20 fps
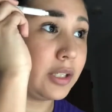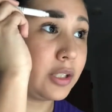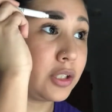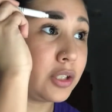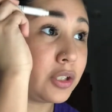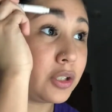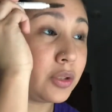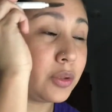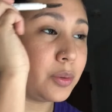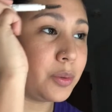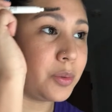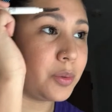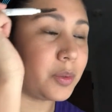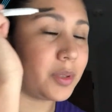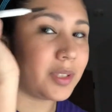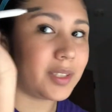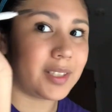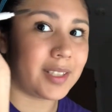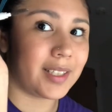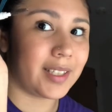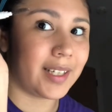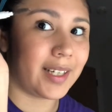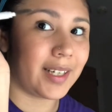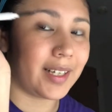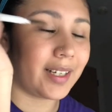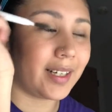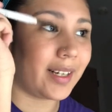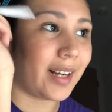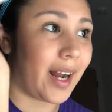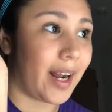due to get
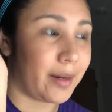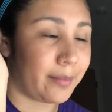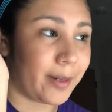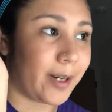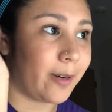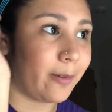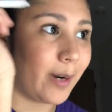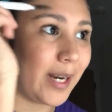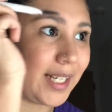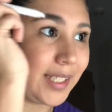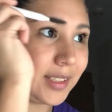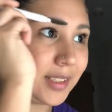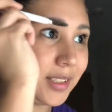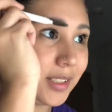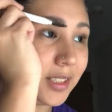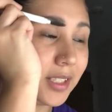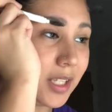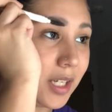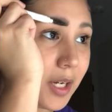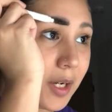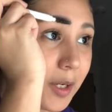an eyebrow wax.